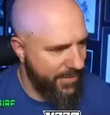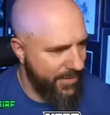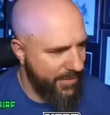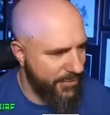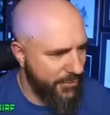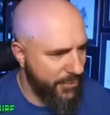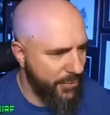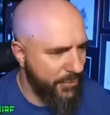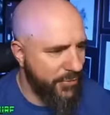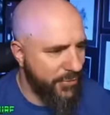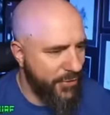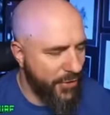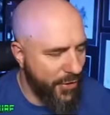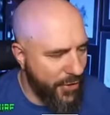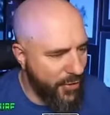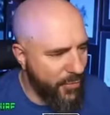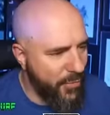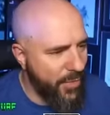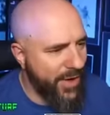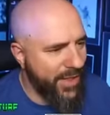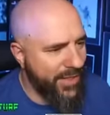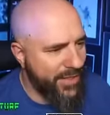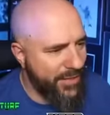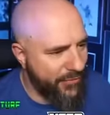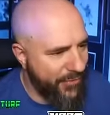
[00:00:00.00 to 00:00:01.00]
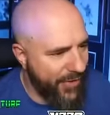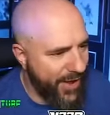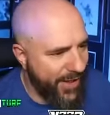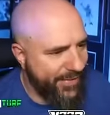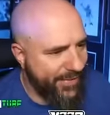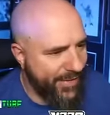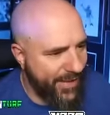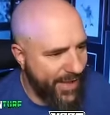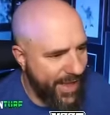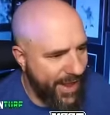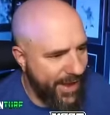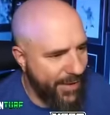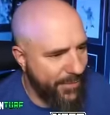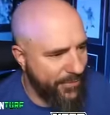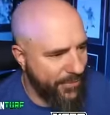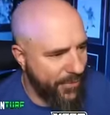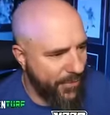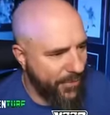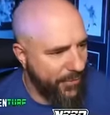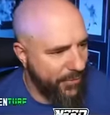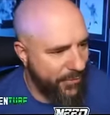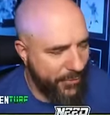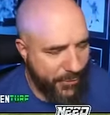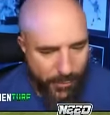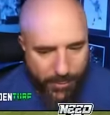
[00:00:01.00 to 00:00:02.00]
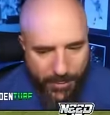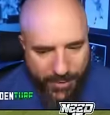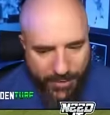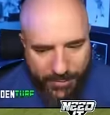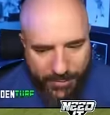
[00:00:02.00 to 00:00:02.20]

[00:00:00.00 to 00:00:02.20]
Dude, Derwin and Devontae Adams are the two best